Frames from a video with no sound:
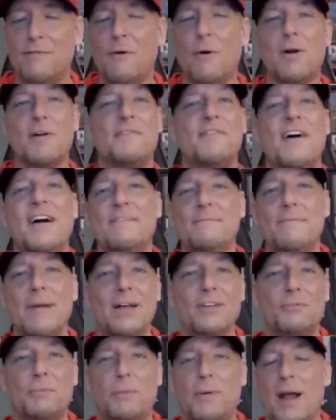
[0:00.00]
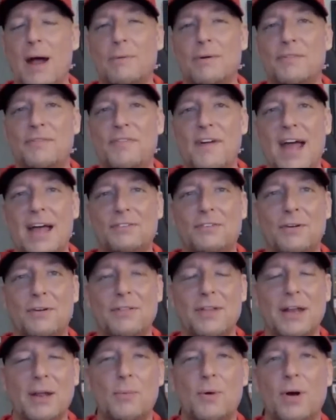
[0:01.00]
four or five miles per hour
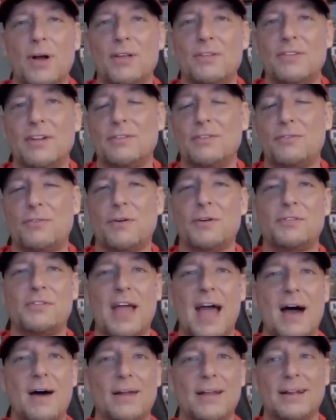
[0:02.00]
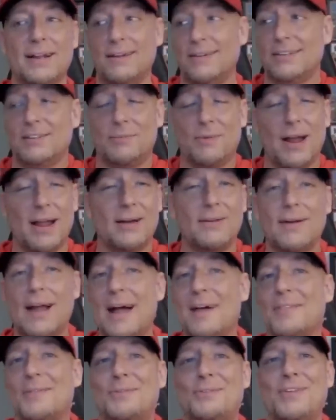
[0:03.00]
faster than he was in his first outing. Oh, he's right
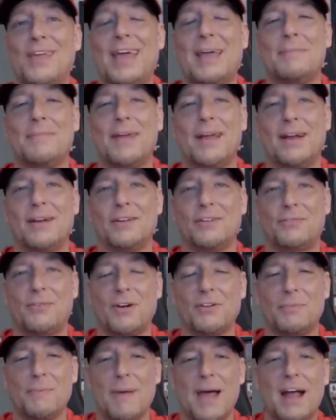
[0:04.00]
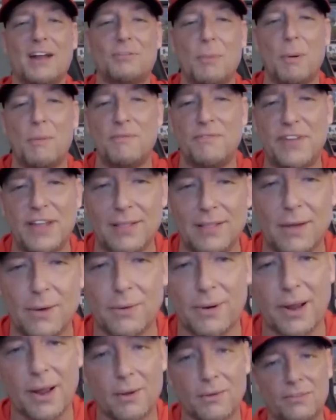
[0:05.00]
around the same there as far as maximum
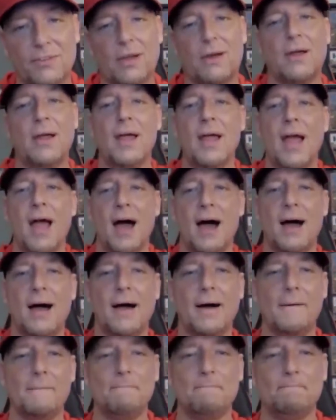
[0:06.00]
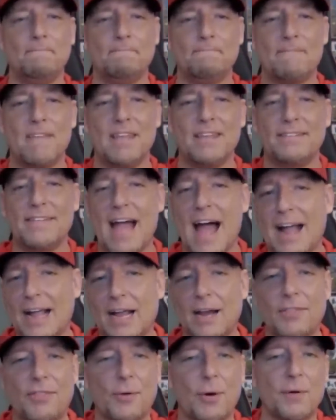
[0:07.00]
velo goes. So um, he's not
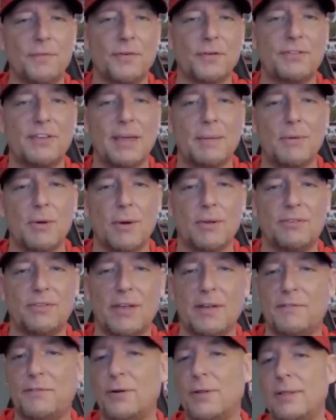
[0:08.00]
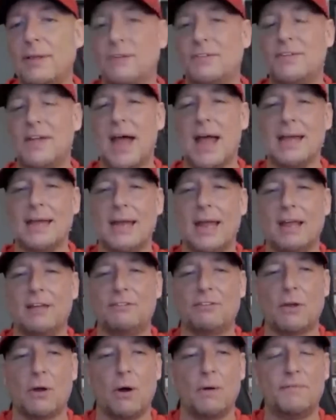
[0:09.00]
going to throw for Team USA for at least nine
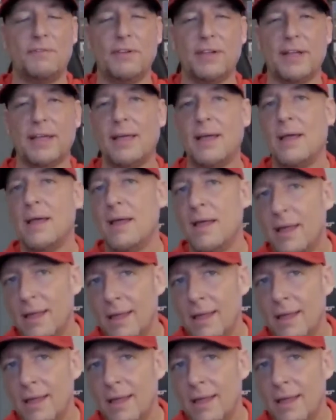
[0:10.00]
days. So hopefully